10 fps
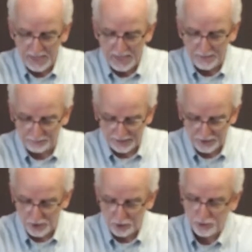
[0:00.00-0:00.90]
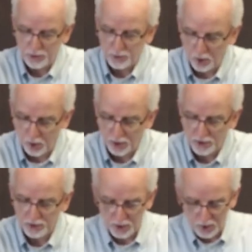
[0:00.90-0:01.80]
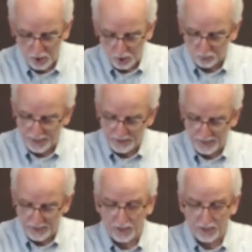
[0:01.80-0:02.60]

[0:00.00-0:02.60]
And place those 2 cards right there.